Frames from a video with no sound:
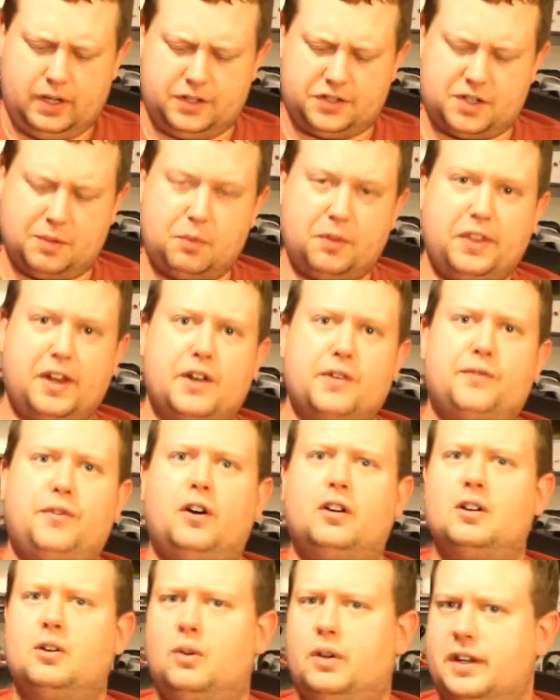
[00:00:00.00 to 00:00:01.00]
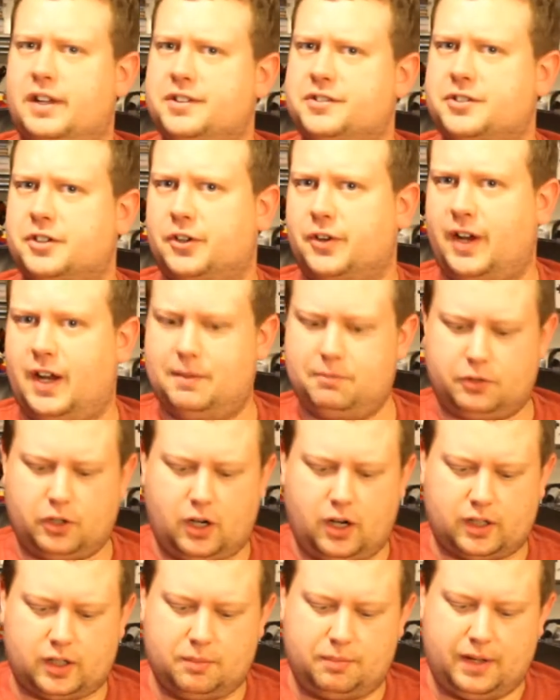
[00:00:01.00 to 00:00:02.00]
Someone that I follow on Instagram
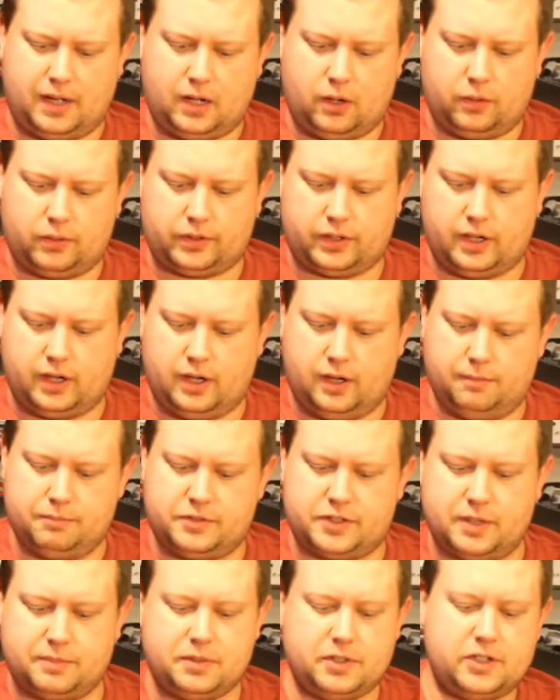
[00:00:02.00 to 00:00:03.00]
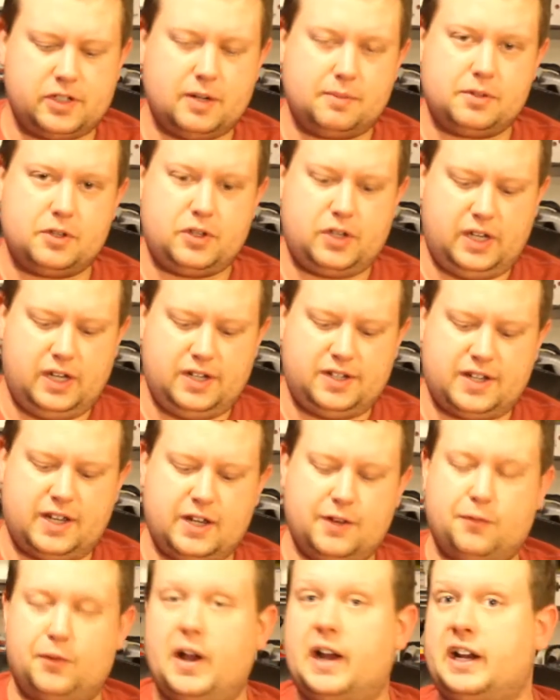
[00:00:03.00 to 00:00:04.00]
talked about WWE
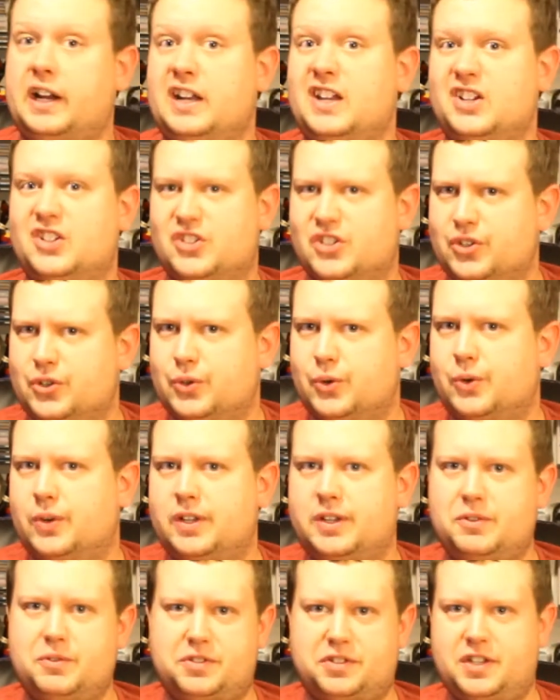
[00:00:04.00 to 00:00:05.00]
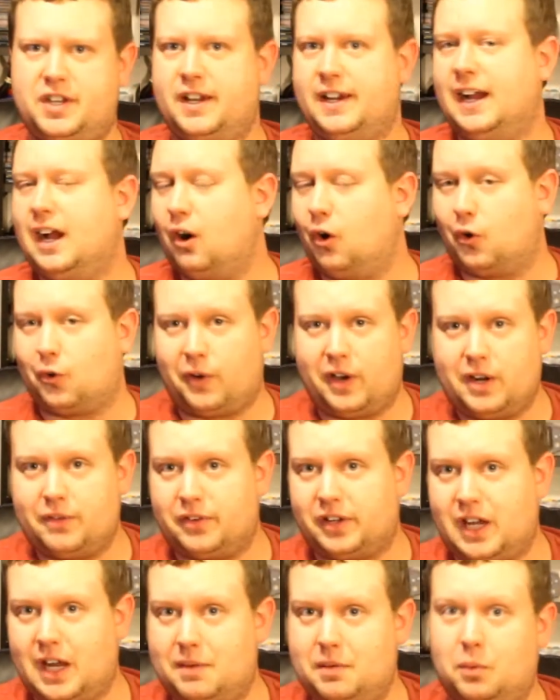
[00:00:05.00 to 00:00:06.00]
Day of Reckoning 2, and he was saying how great of
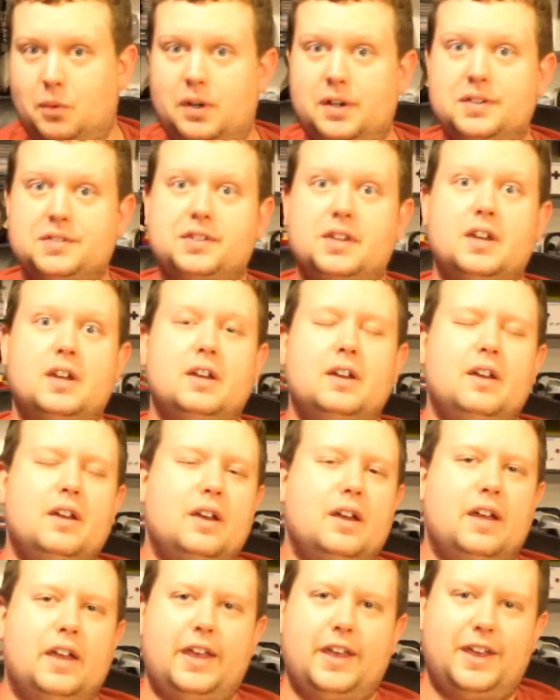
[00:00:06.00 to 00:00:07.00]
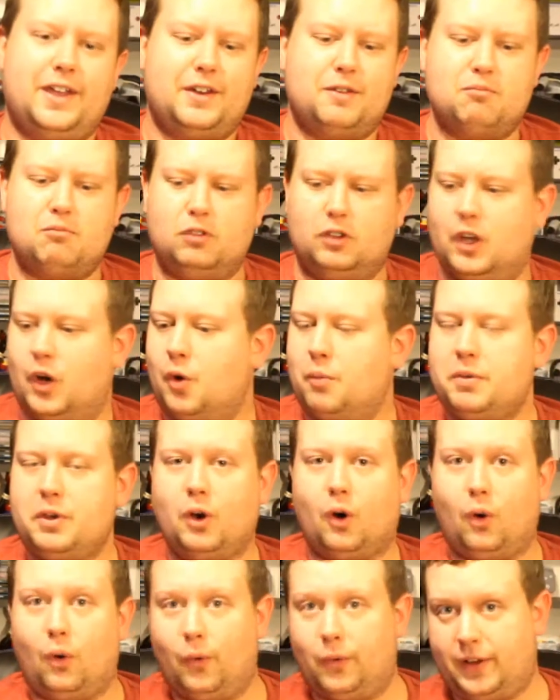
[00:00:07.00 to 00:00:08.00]
a game it was. And lo and
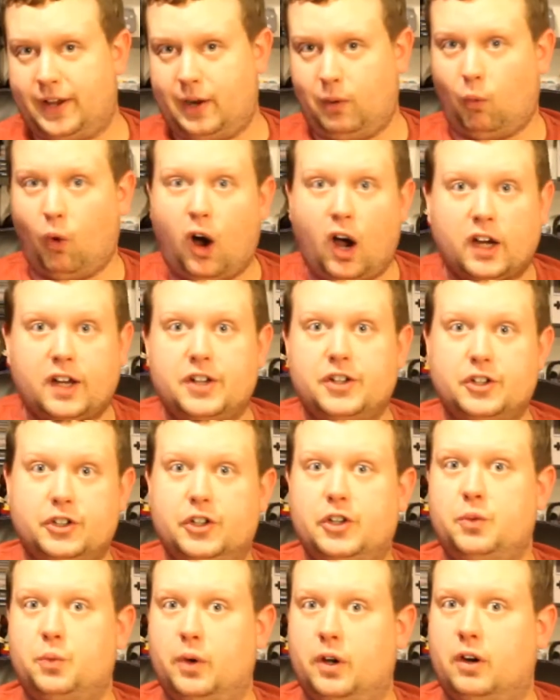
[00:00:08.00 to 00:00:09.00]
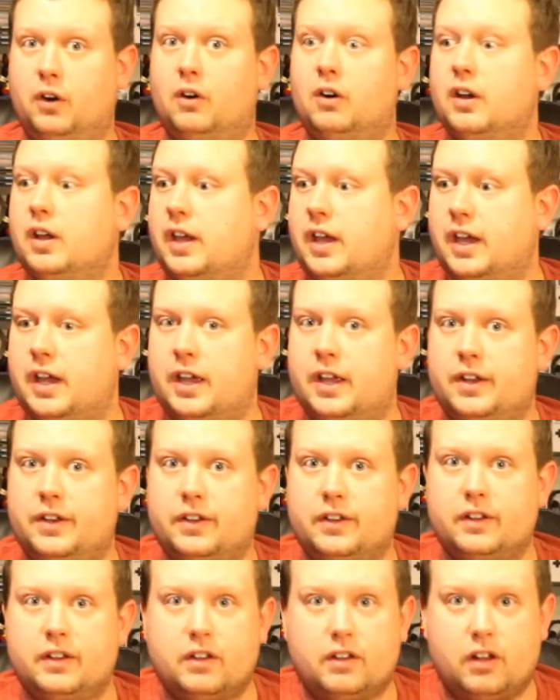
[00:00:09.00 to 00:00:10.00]
behold, I walk into Goodwill,
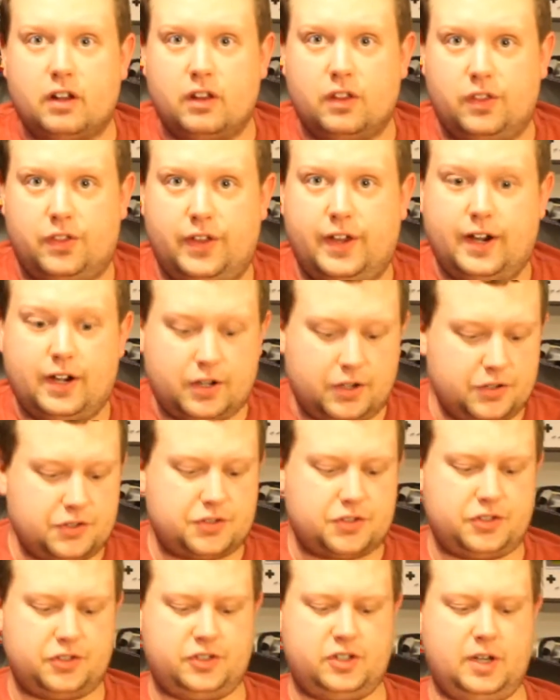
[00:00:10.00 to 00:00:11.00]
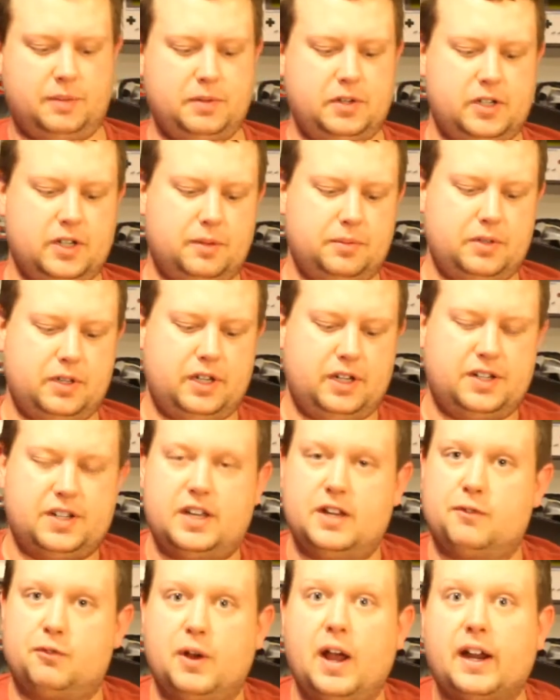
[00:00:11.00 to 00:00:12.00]
and there's WWE
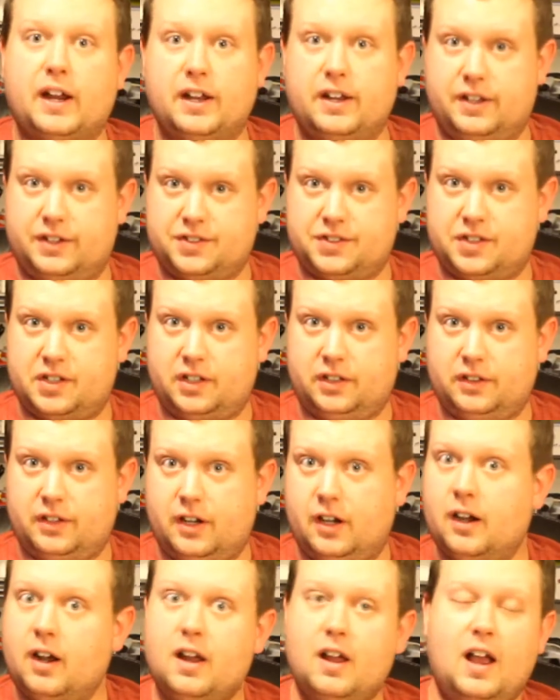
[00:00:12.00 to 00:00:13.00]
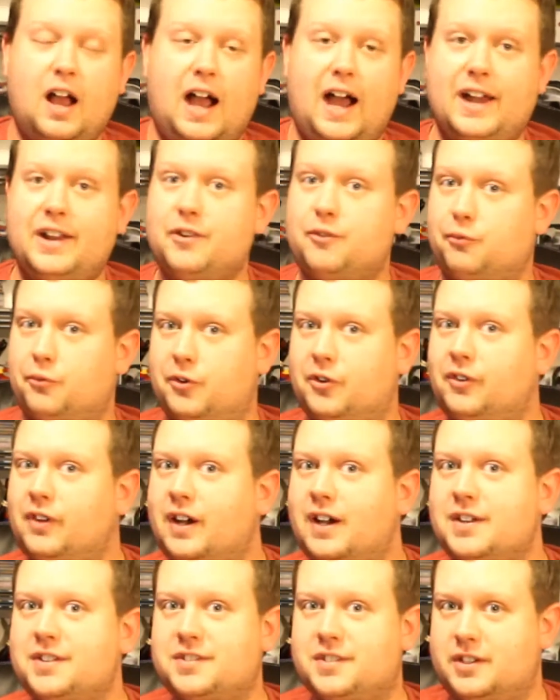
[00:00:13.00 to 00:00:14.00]
Day of Reckoning sitting there. I didn't
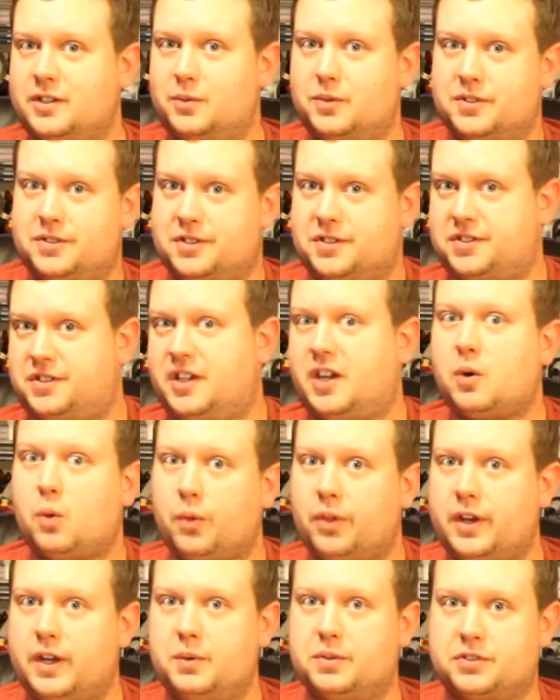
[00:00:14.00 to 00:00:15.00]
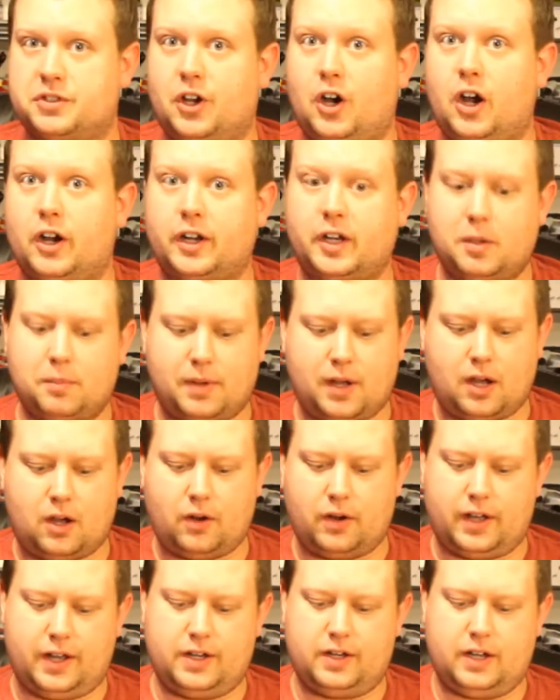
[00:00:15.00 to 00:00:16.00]
realize that it was the sequel that he was talking
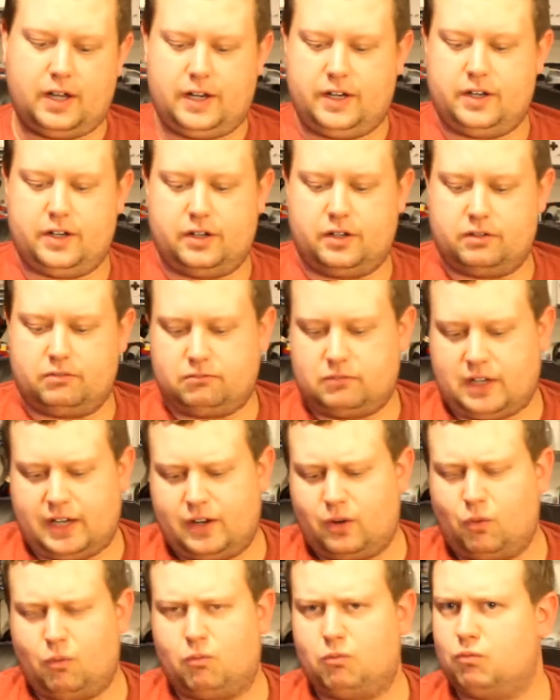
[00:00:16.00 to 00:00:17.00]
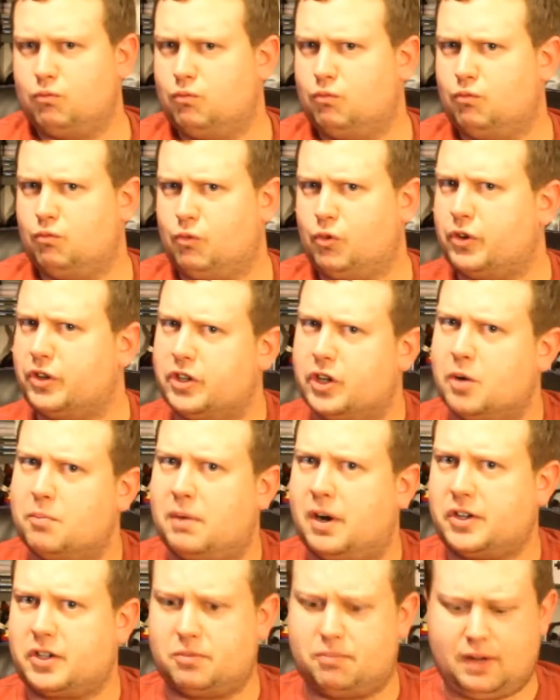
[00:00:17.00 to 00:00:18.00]
about. I don't really know
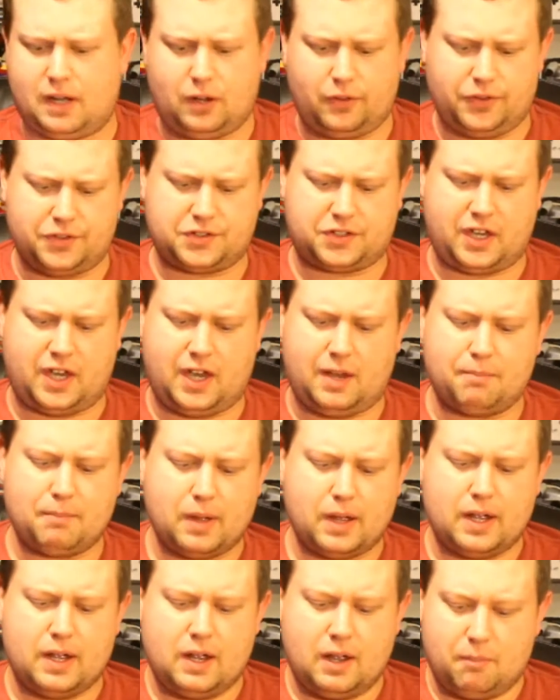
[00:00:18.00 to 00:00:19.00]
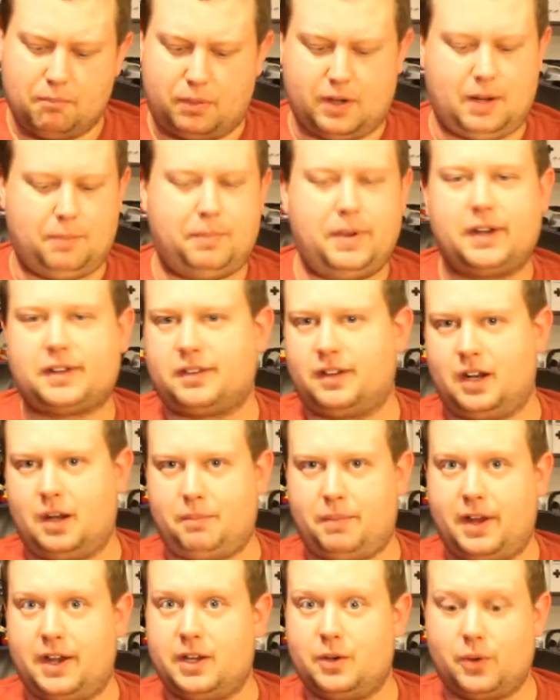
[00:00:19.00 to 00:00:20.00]
much about this game, but I picked it
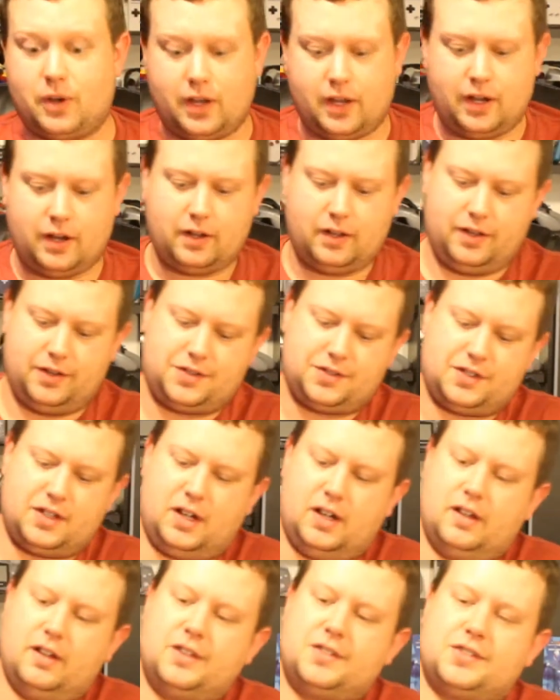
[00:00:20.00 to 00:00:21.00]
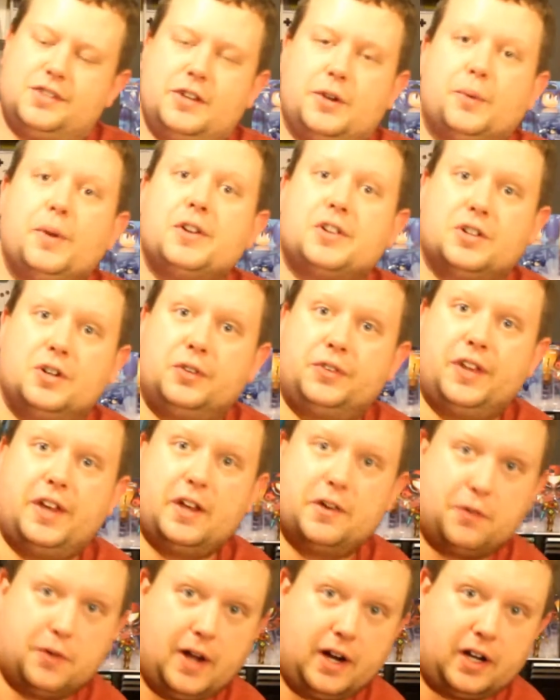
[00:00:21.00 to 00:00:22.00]
up anyway. It's the original
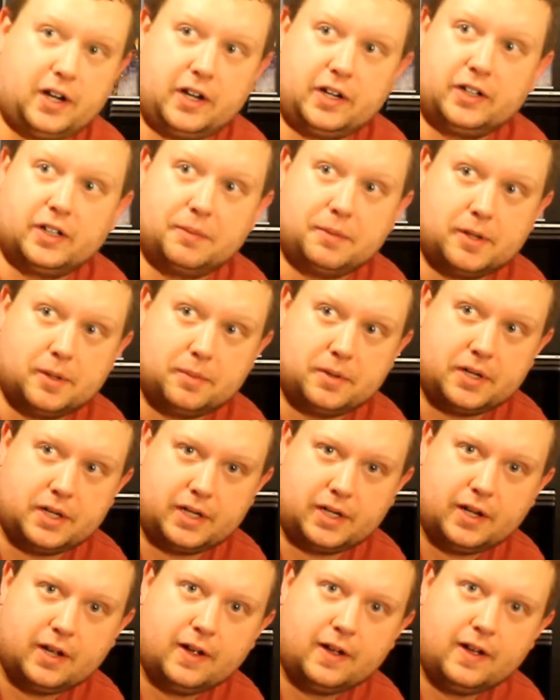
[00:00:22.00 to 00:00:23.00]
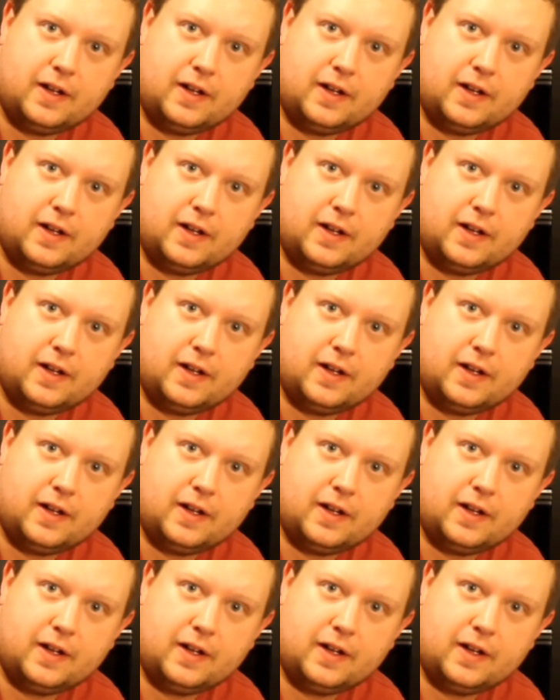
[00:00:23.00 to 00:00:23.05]
Day of Reckoning, WWE.